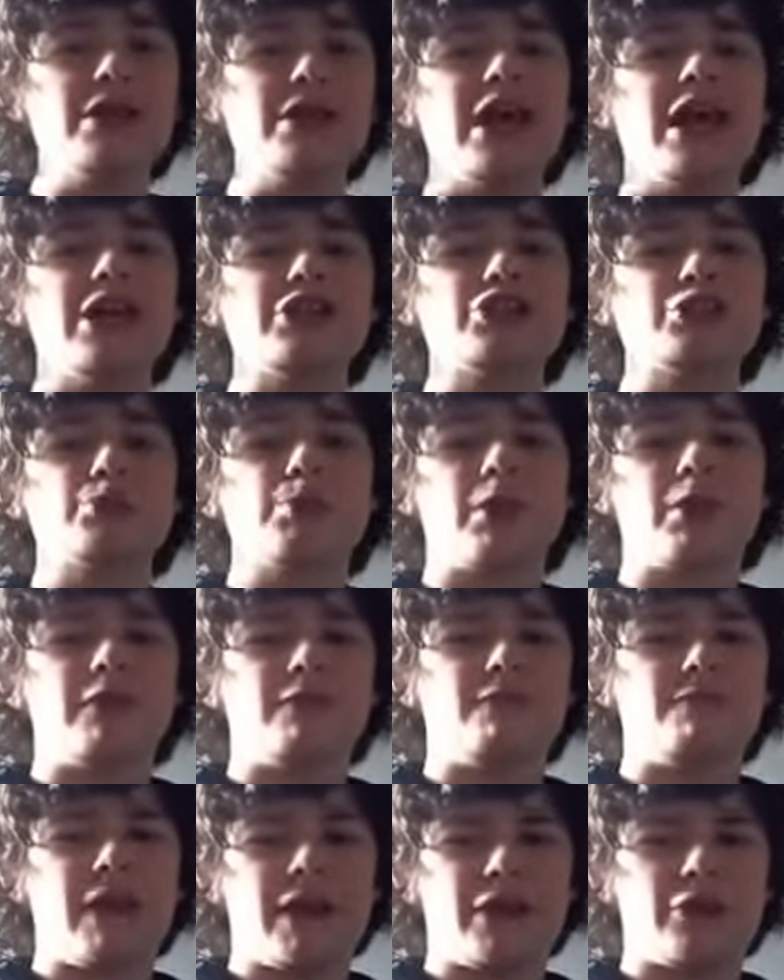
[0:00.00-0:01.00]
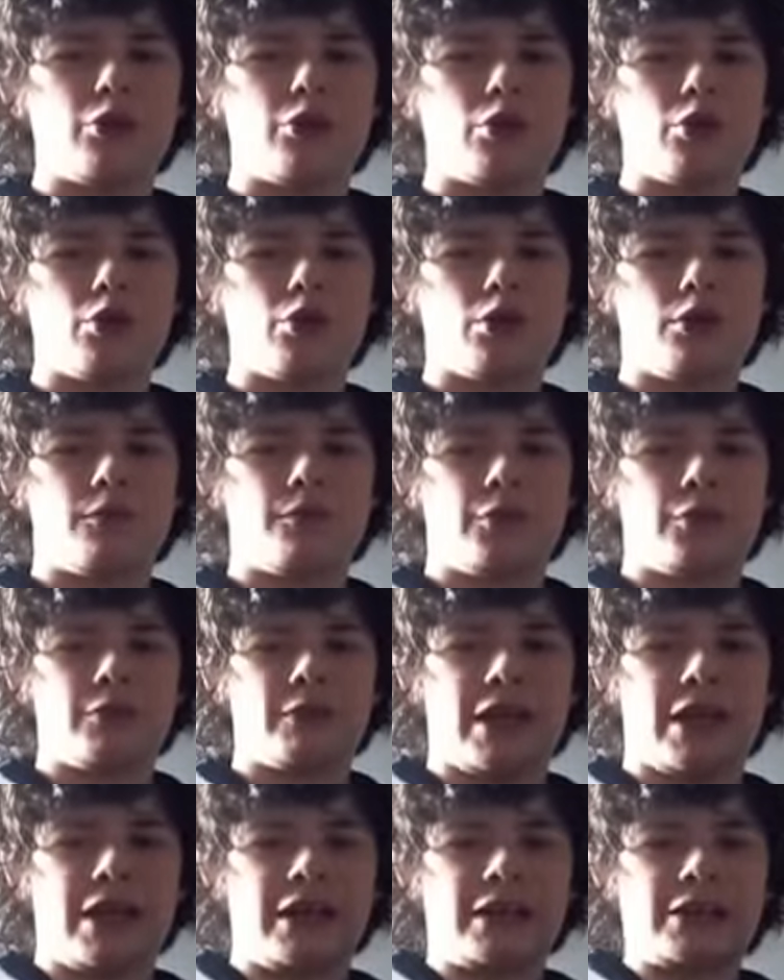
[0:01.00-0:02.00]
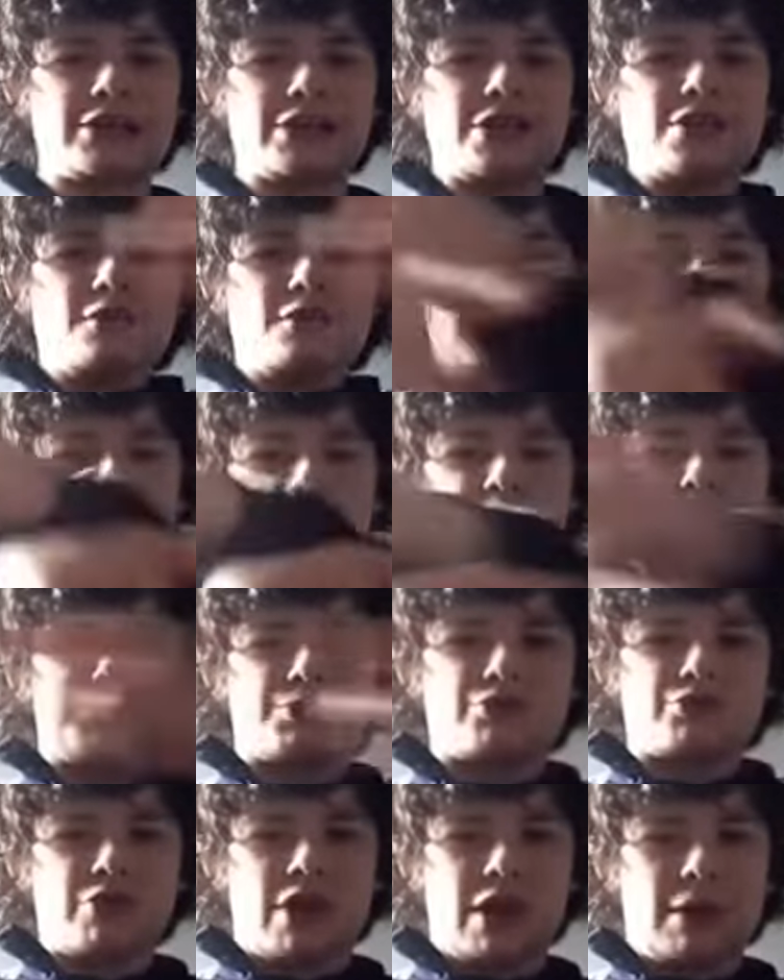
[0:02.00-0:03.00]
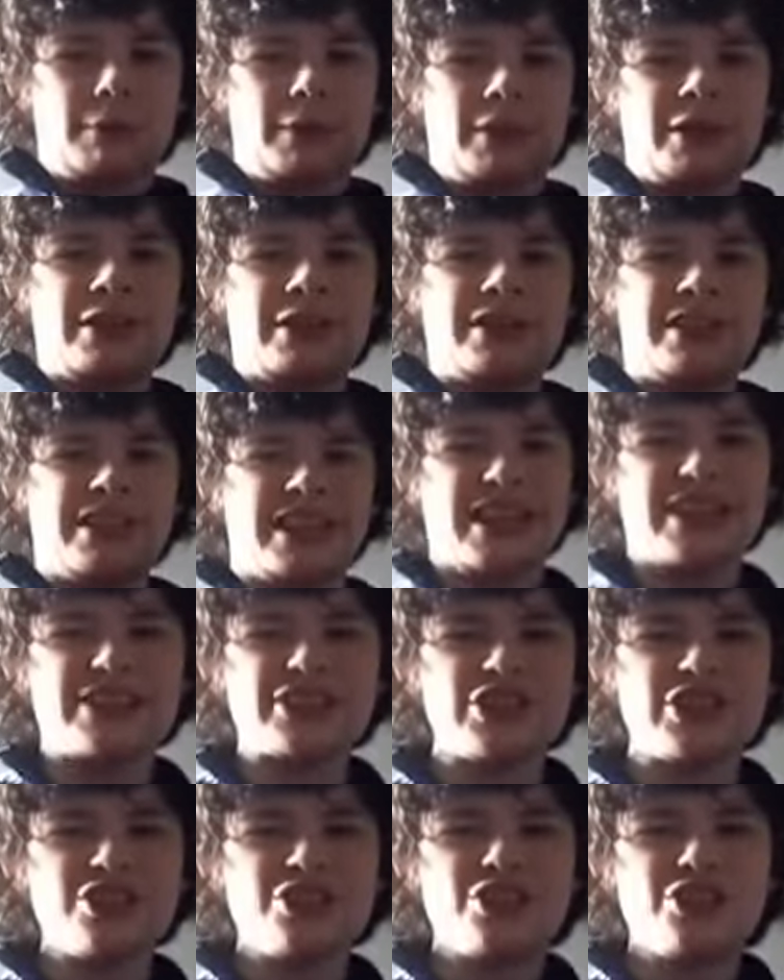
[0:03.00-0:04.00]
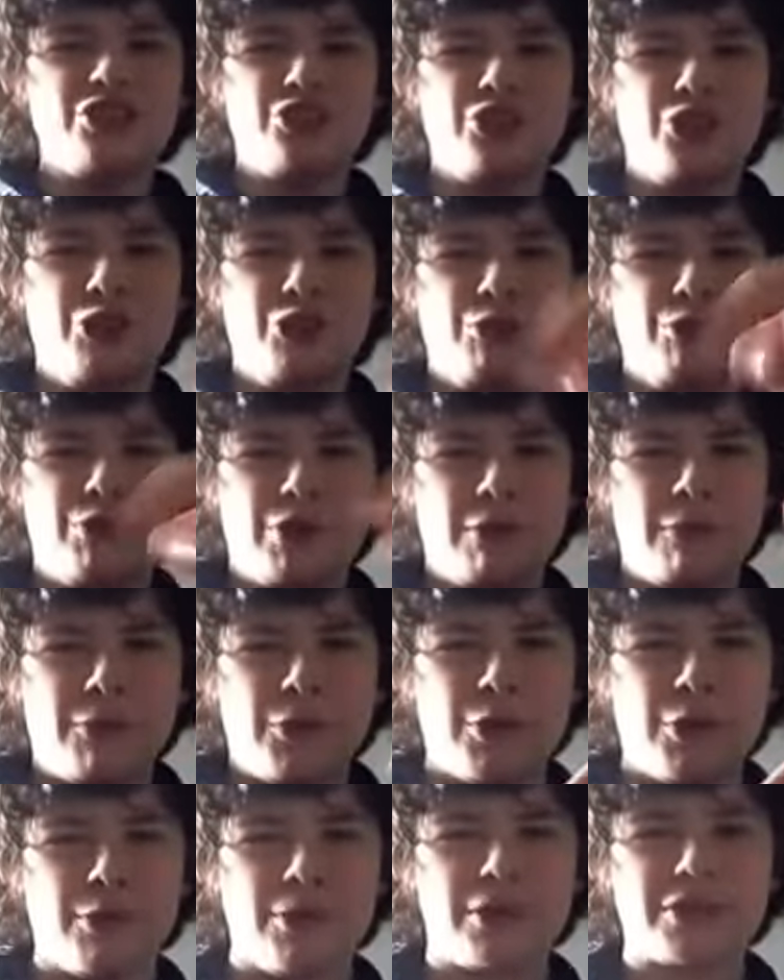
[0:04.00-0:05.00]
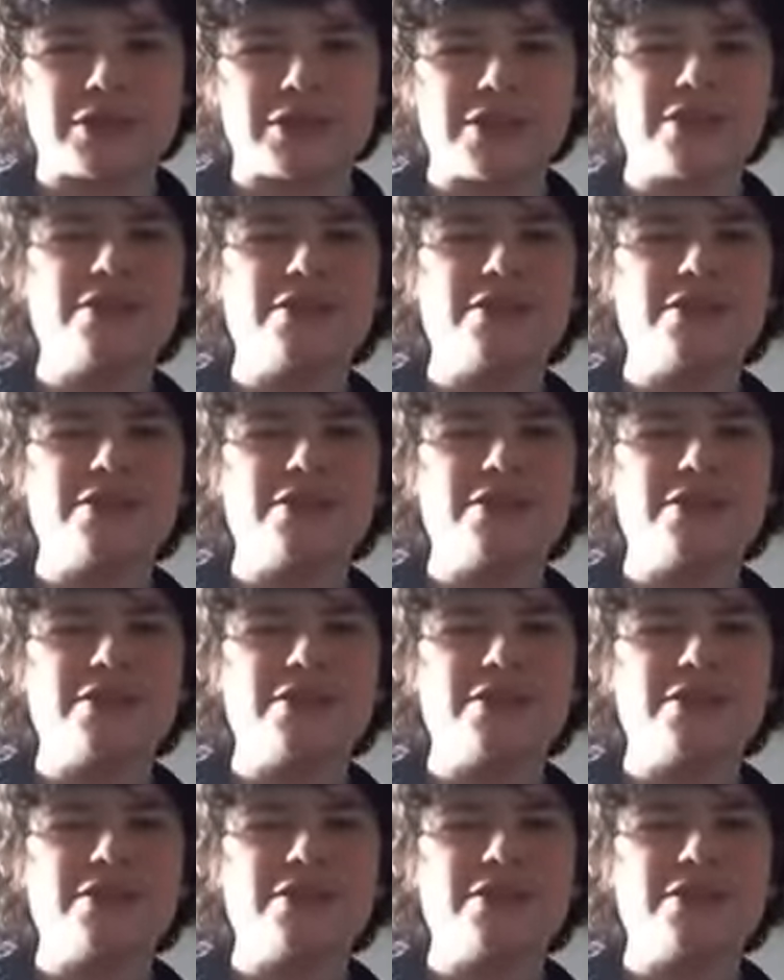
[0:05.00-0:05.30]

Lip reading: I just want to thank all of you guys for subscribing. Yes, you, the viewers.